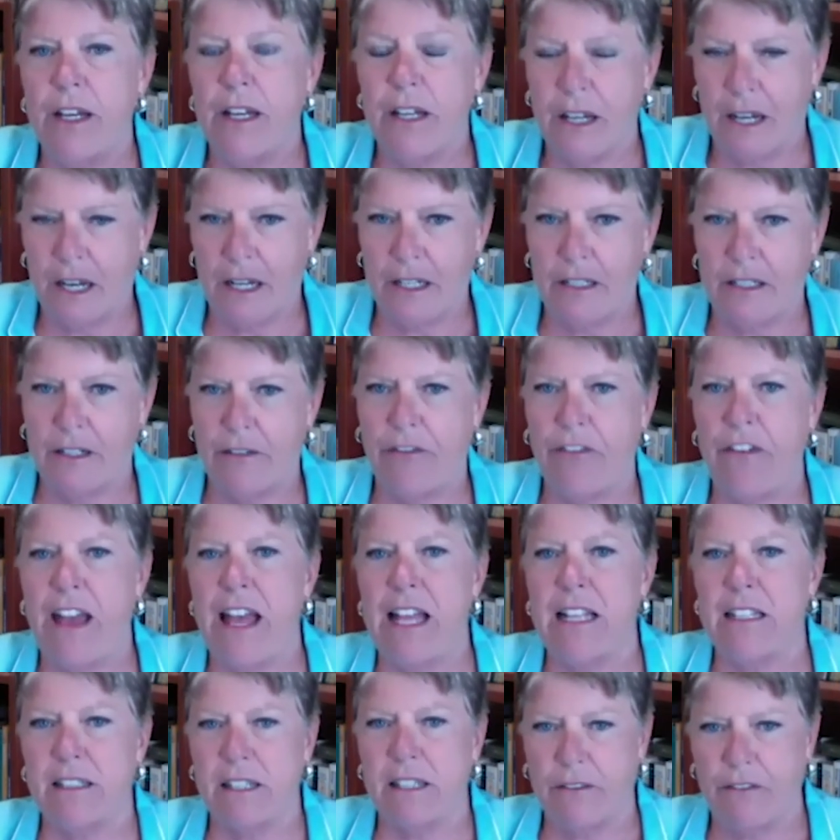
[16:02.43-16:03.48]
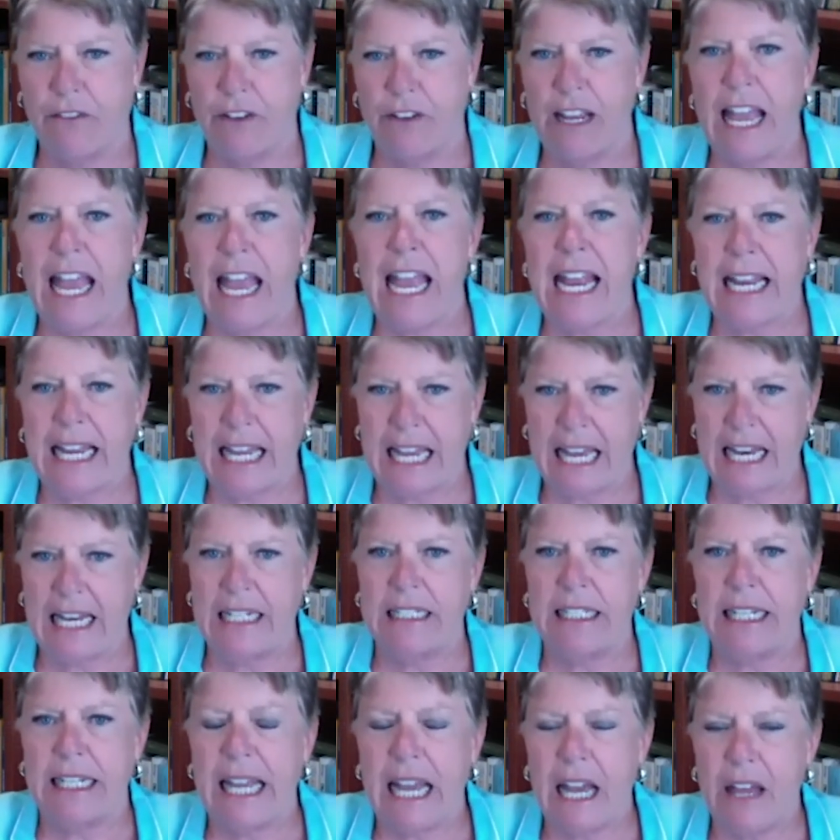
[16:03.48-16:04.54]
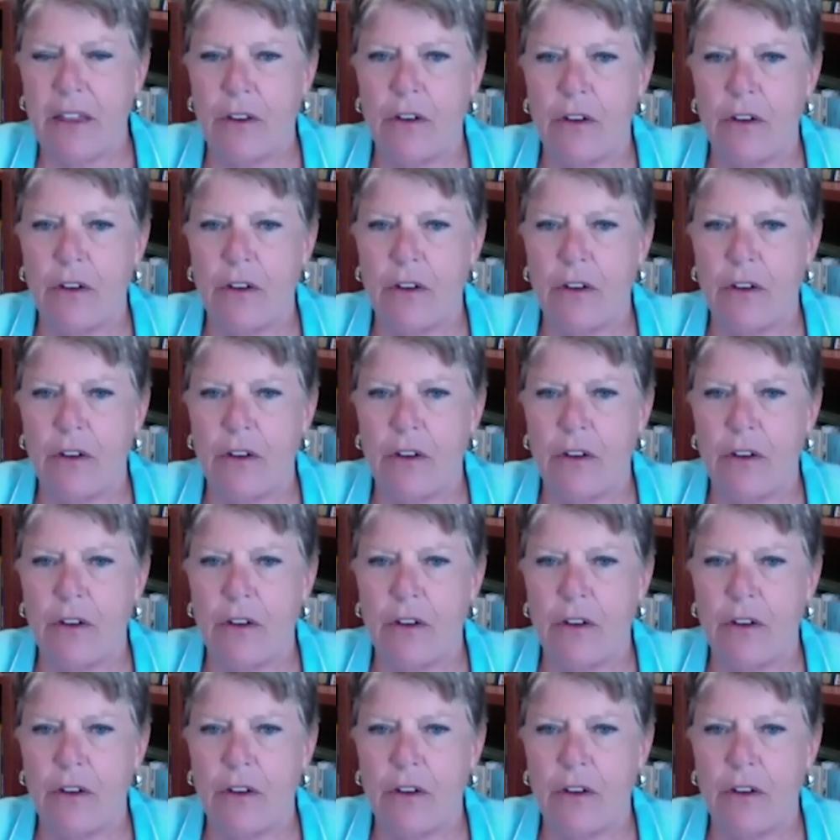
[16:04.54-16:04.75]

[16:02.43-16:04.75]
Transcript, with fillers: uh, defense and VA getting together